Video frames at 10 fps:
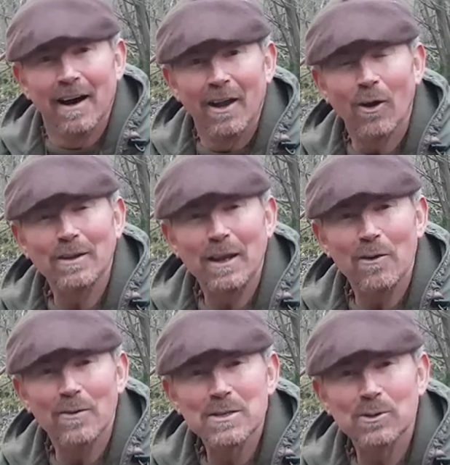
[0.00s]
an idea
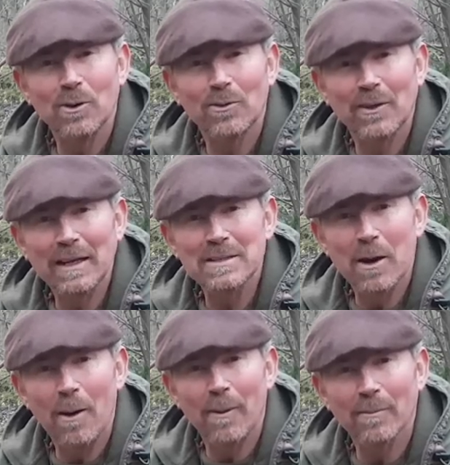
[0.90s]
of the sort of things that
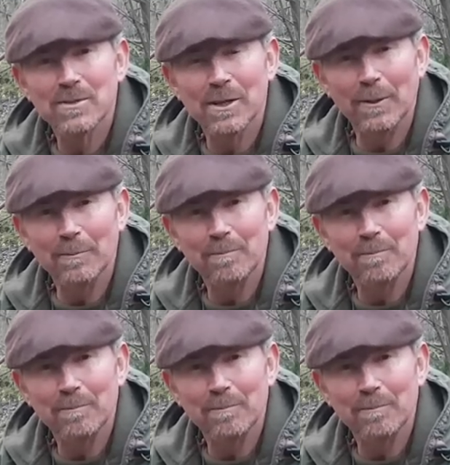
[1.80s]
I'm up to.